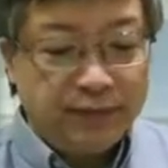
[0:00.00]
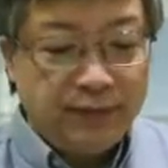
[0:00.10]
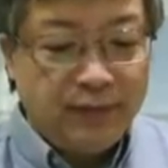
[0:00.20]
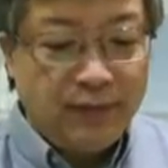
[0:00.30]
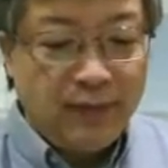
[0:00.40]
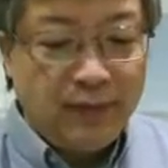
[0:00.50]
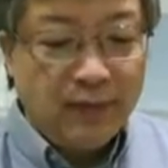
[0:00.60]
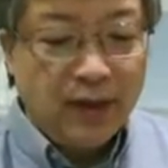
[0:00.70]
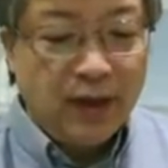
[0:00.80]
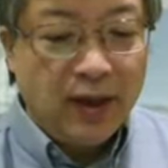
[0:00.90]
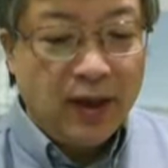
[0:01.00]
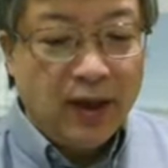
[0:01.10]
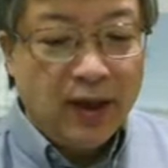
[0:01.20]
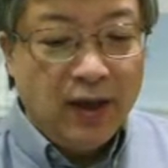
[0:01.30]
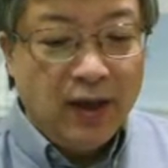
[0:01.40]

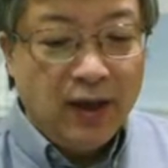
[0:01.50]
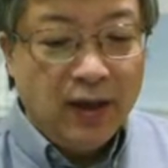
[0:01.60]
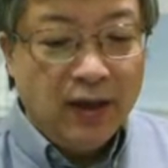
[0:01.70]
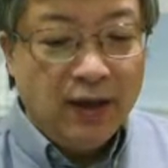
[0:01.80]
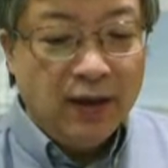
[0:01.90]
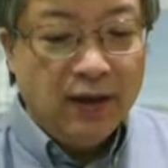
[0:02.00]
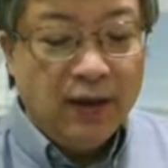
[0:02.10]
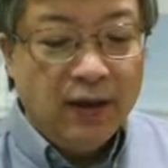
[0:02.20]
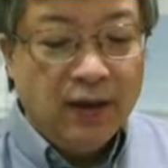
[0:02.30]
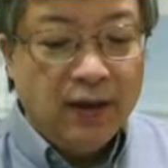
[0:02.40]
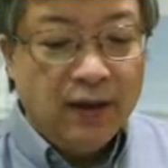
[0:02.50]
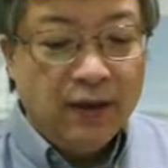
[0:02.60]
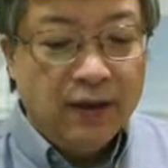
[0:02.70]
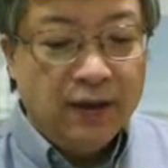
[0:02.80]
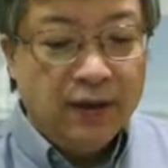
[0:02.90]
(silence)